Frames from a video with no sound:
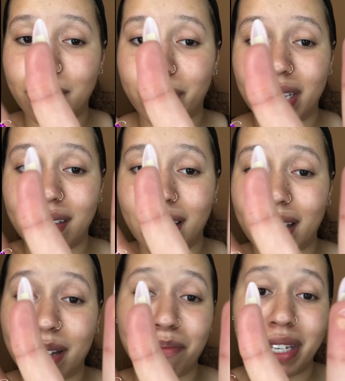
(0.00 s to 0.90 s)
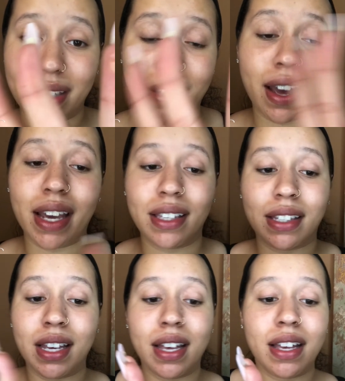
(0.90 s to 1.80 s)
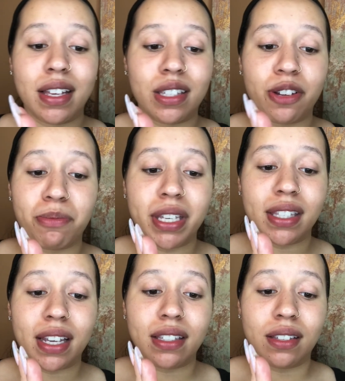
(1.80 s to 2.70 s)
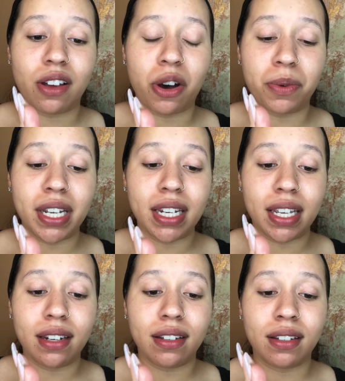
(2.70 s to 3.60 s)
but it's like a pea size. So pea size is all we need.